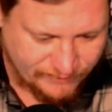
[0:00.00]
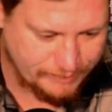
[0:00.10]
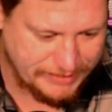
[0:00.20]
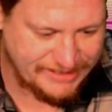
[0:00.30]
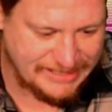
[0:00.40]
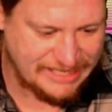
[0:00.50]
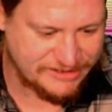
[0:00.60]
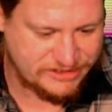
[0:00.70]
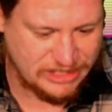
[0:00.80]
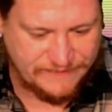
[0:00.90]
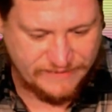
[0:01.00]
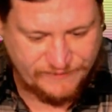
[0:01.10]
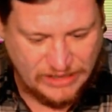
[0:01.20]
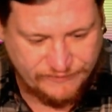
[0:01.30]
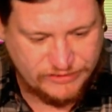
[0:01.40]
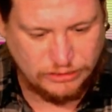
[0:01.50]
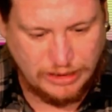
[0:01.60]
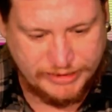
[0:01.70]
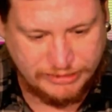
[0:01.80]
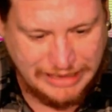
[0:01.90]
for being outside the five
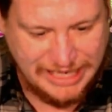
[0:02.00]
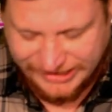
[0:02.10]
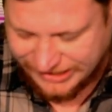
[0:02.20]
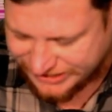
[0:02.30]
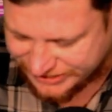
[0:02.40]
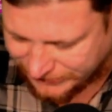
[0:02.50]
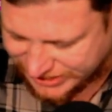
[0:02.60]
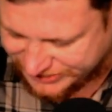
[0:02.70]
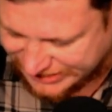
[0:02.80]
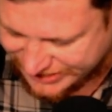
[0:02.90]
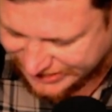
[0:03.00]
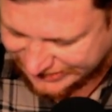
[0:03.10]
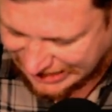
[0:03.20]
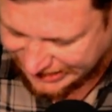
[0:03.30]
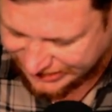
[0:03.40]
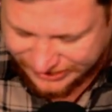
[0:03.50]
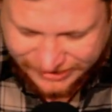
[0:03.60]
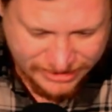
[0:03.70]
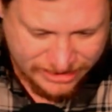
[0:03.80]
kilometre radius that was designated.